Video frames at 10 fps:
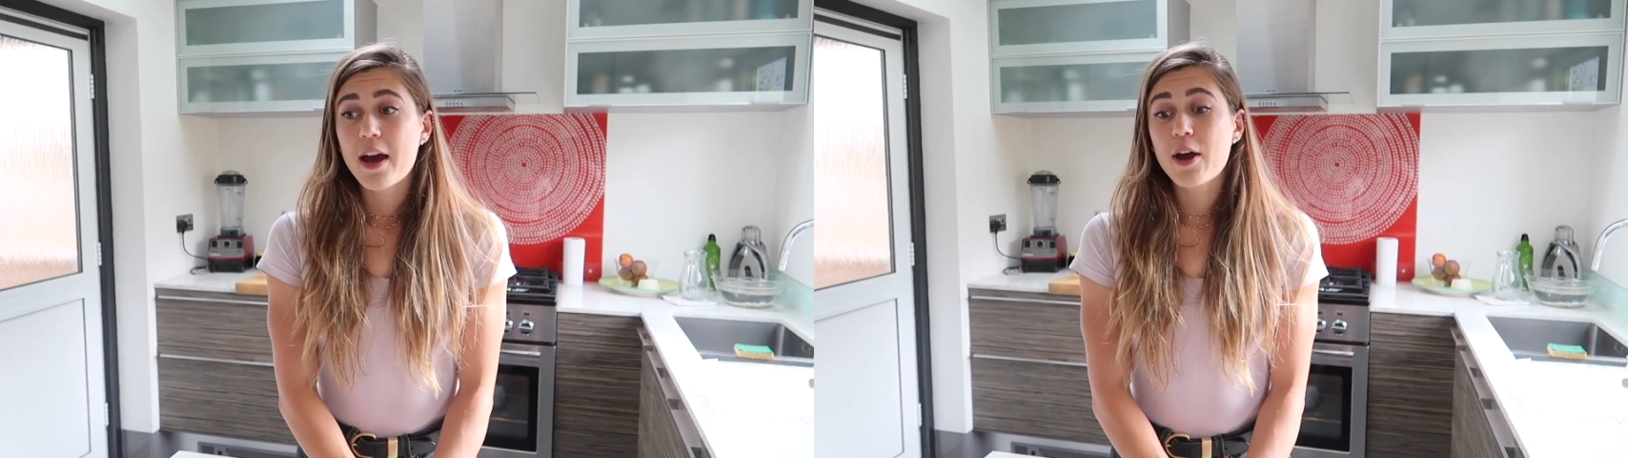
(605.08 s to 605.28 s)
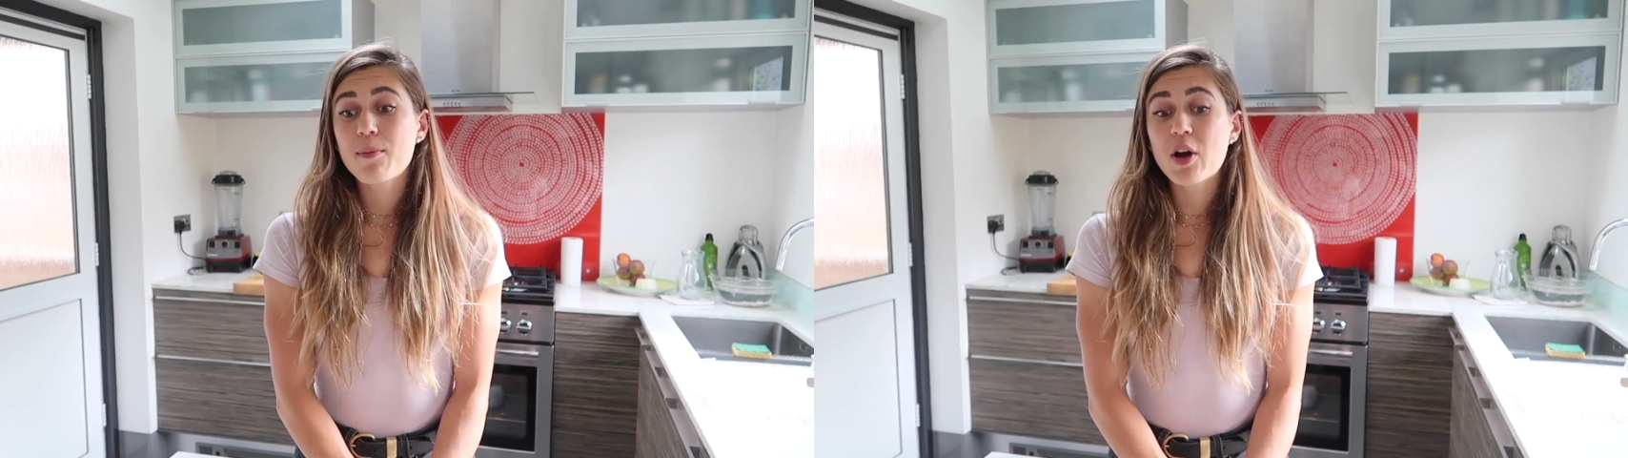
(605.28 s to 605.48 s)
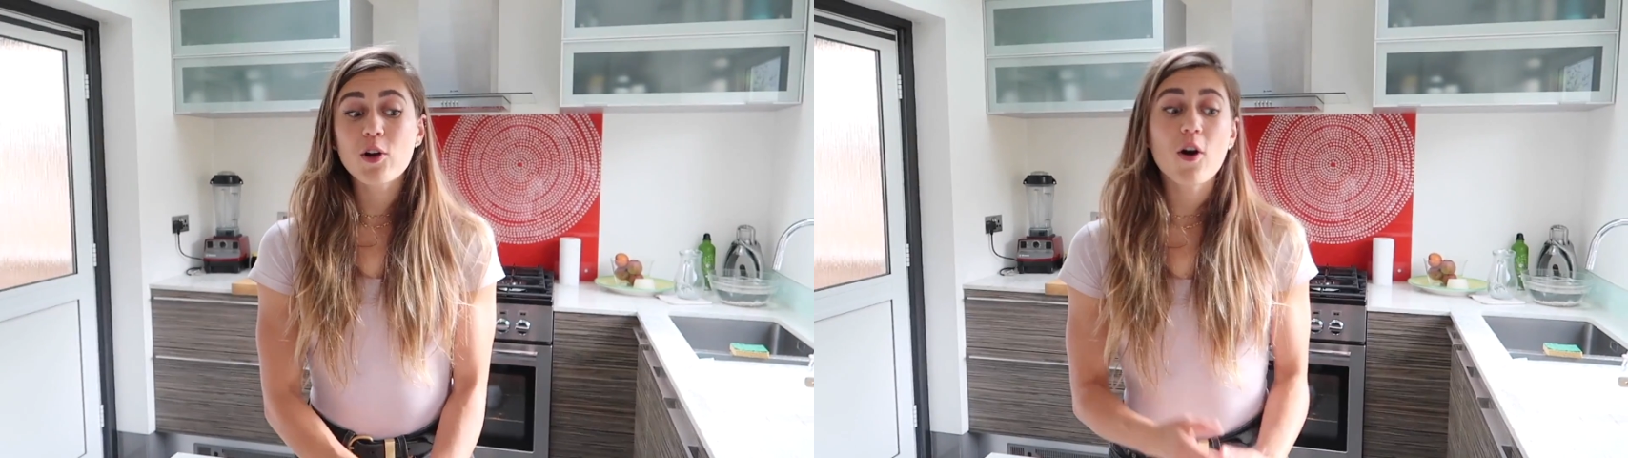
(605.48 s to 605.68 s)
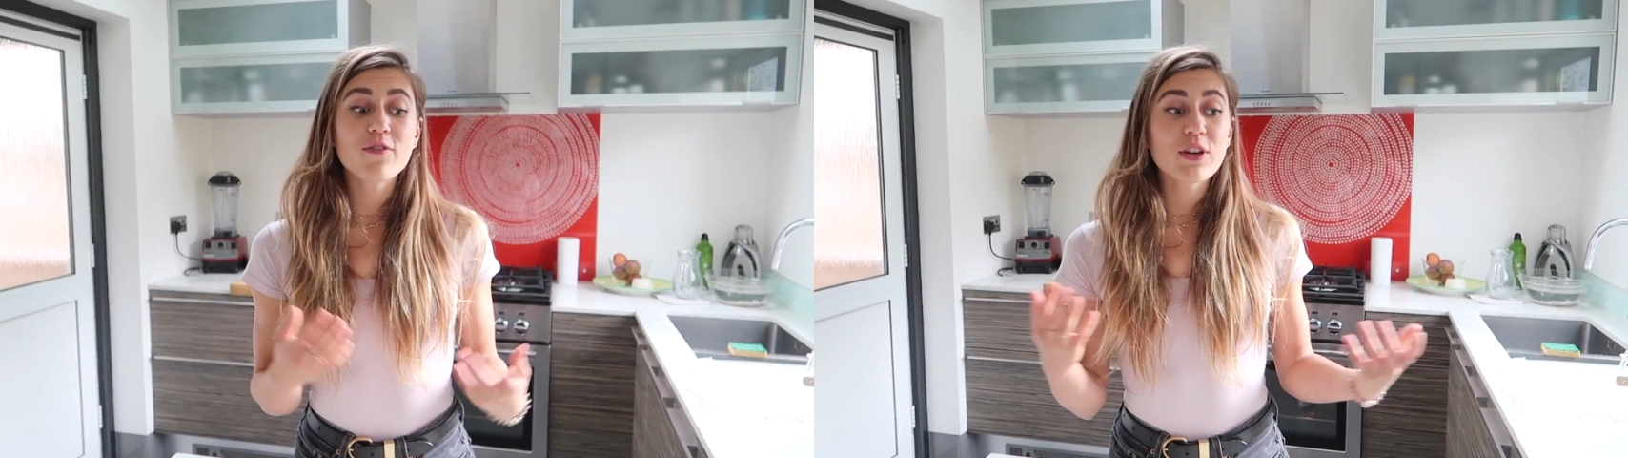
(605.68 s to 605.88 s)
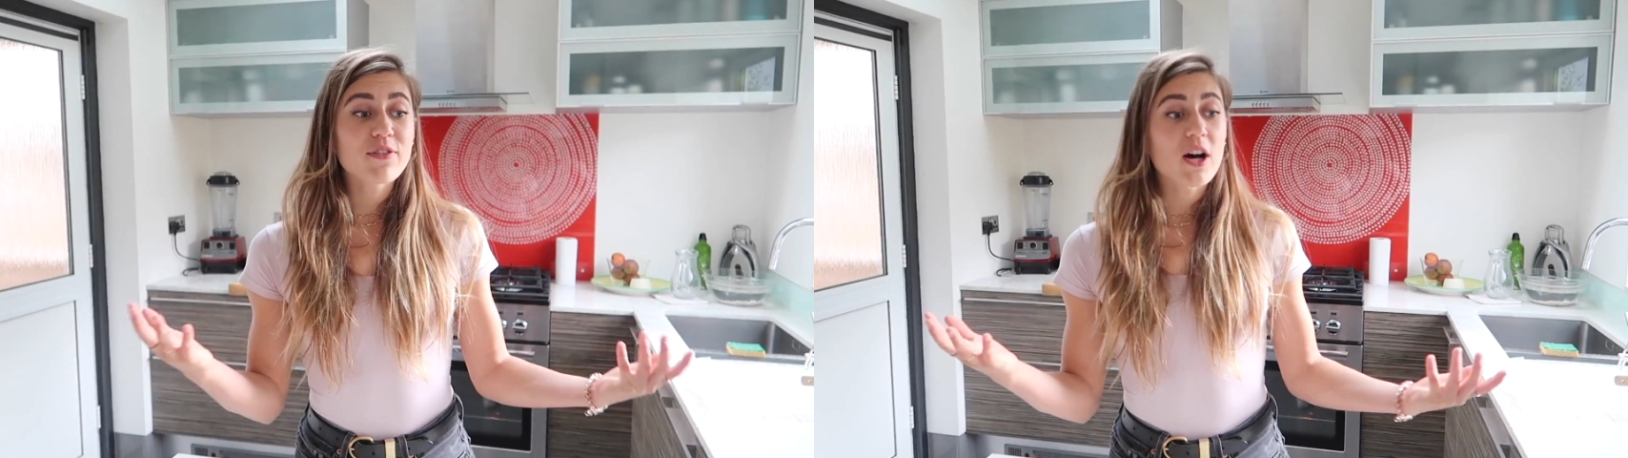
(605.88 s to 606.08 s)
A lot
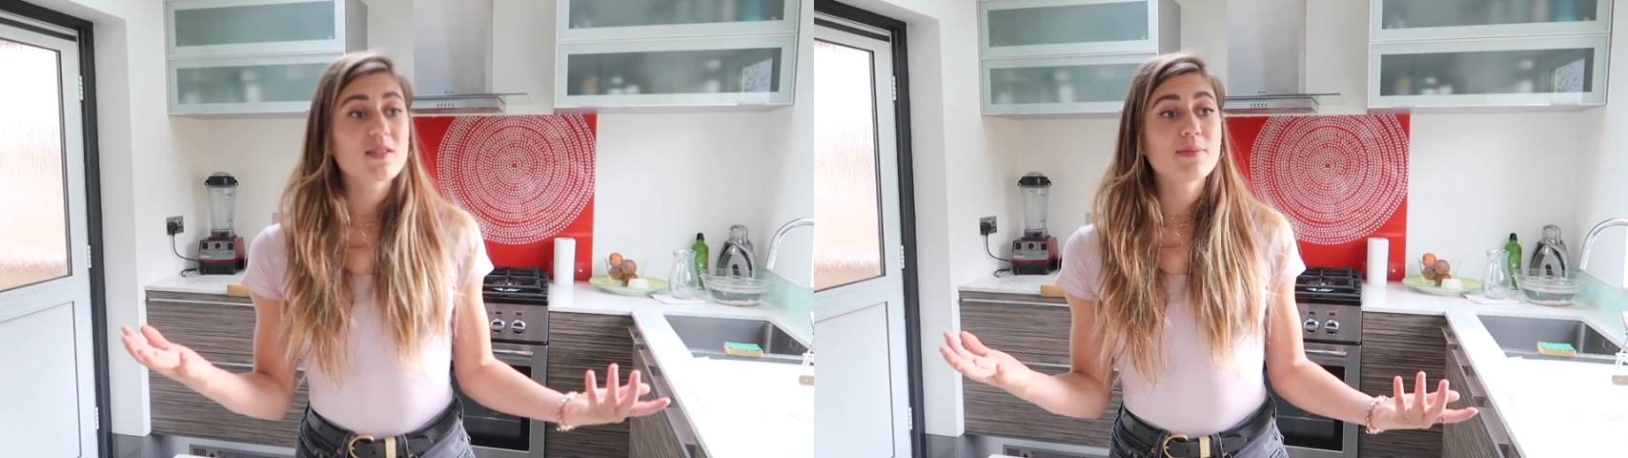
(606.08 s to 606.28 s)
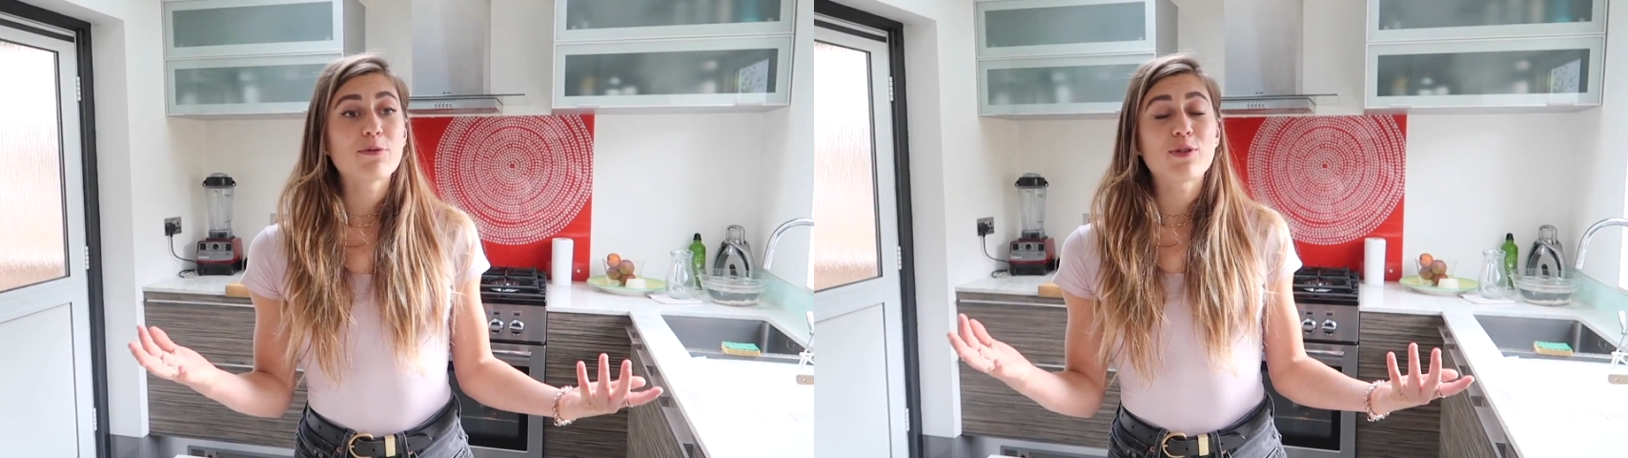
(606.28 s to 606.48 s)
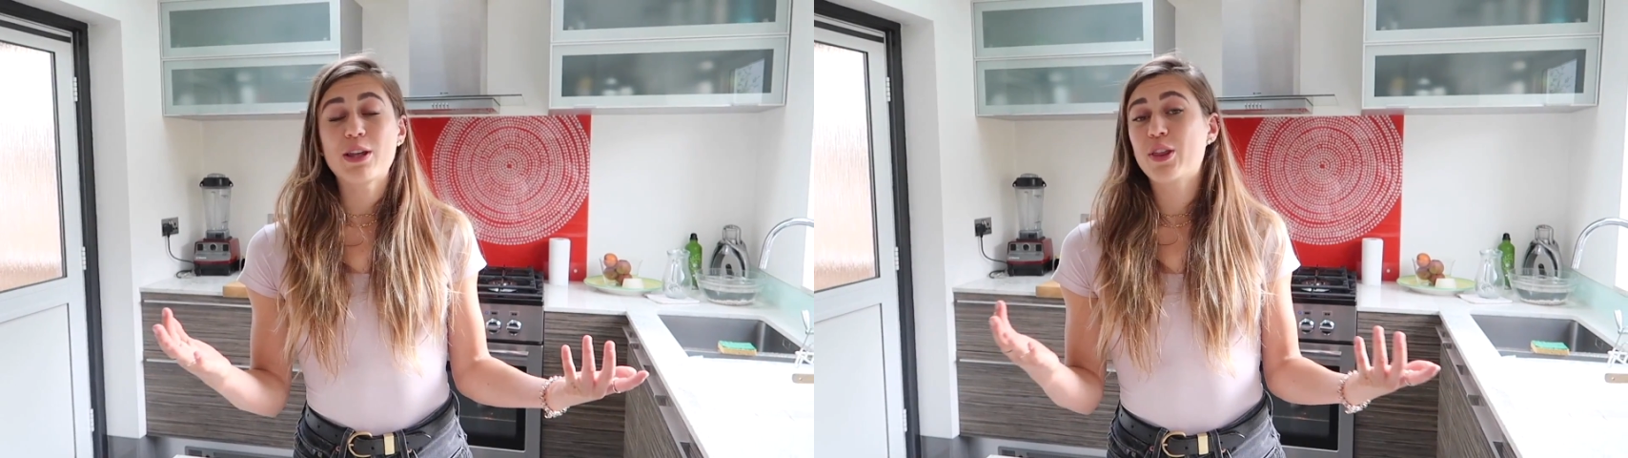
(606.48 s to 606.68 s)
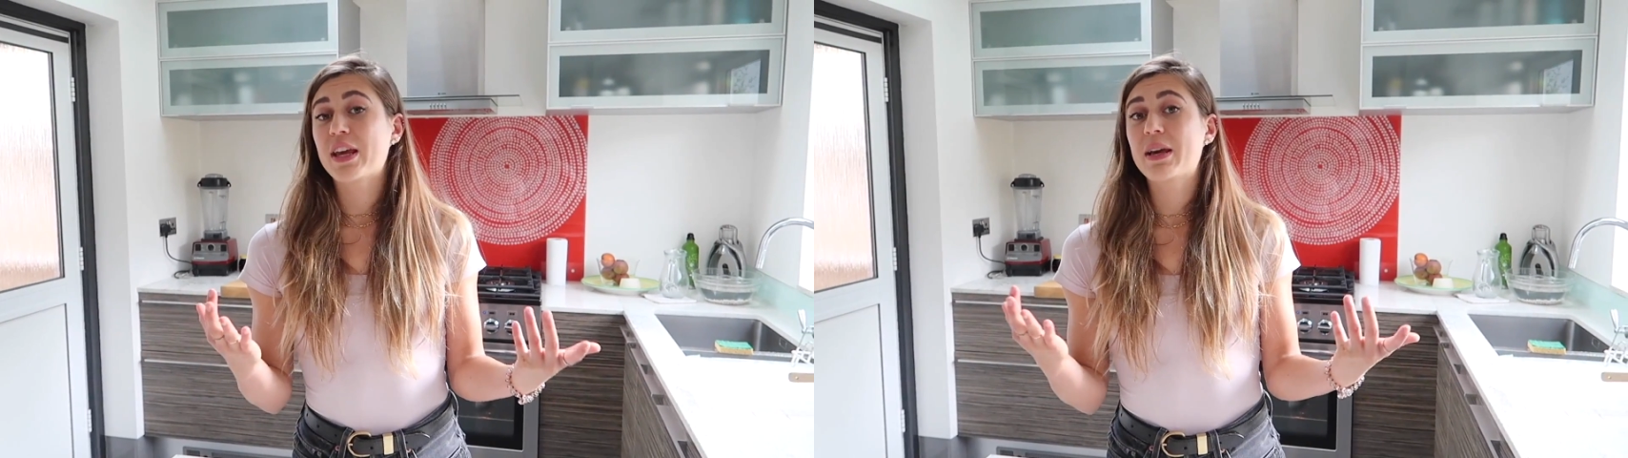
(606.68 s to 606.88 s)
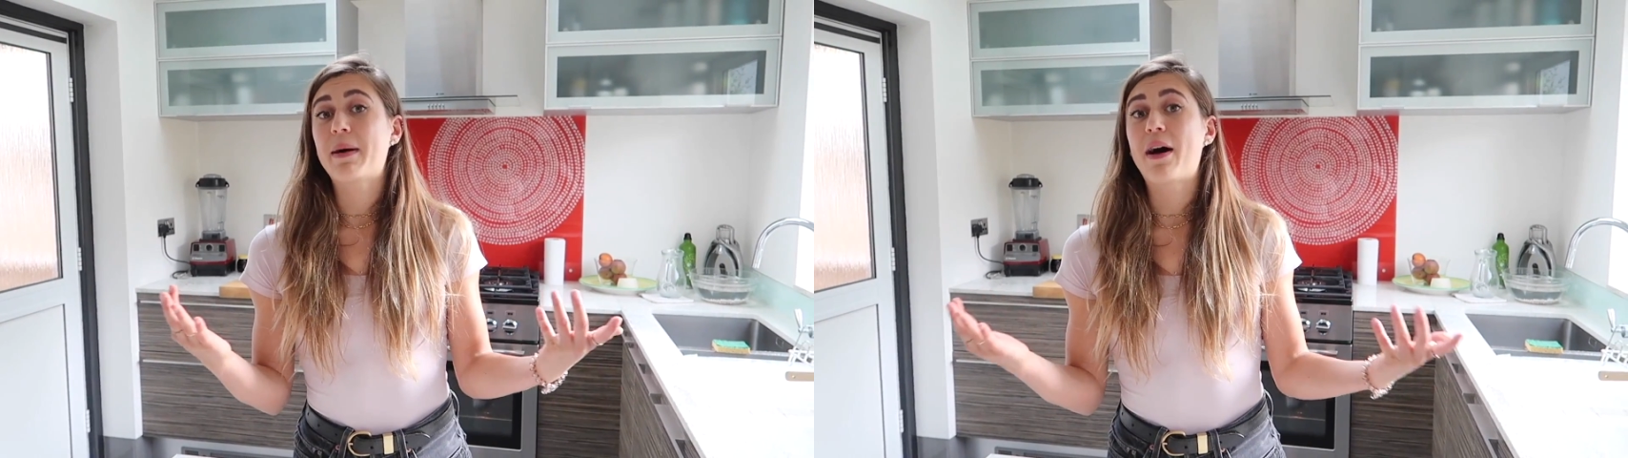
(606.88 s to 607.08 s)
of you have asked me what I
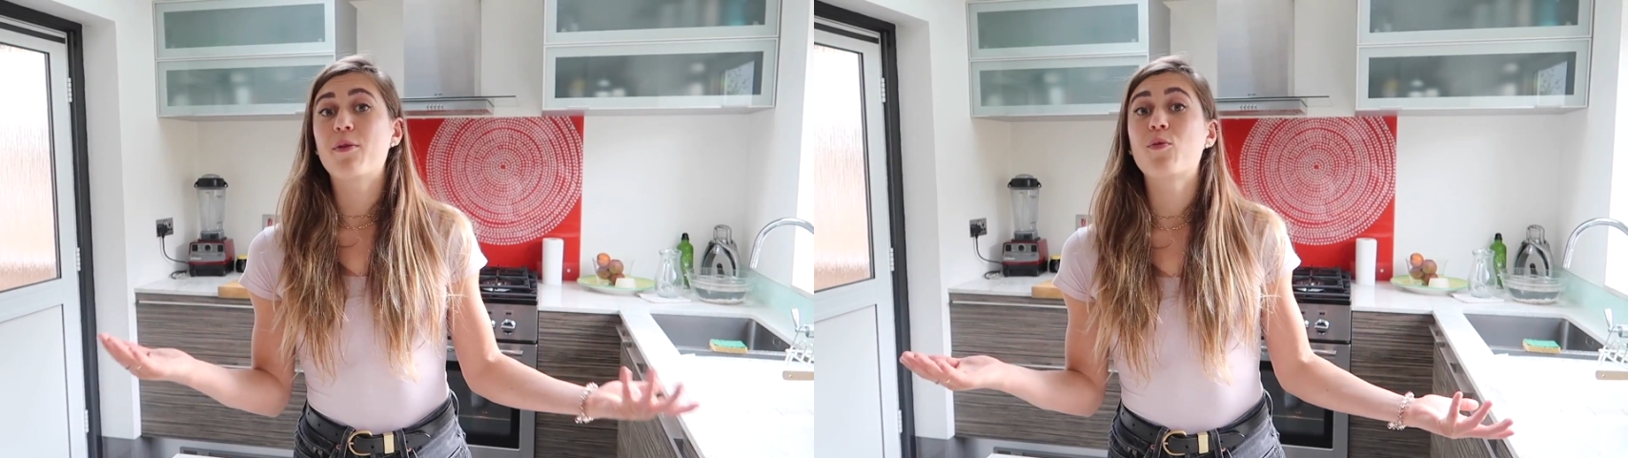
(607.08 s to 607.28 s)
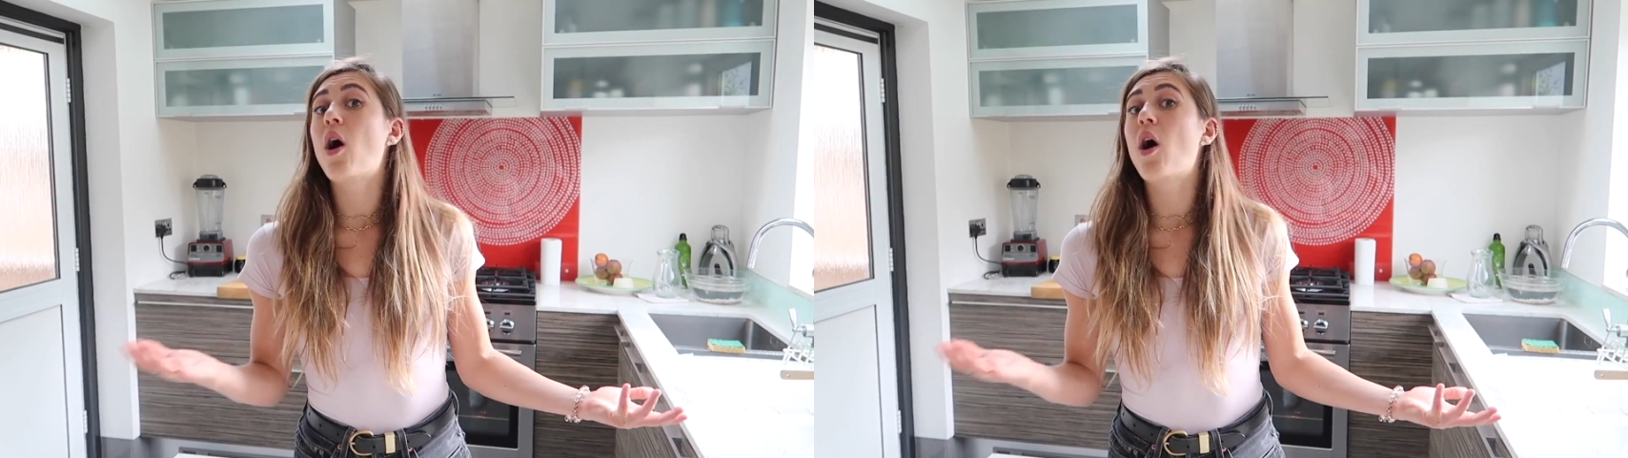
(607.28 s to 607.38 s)
think about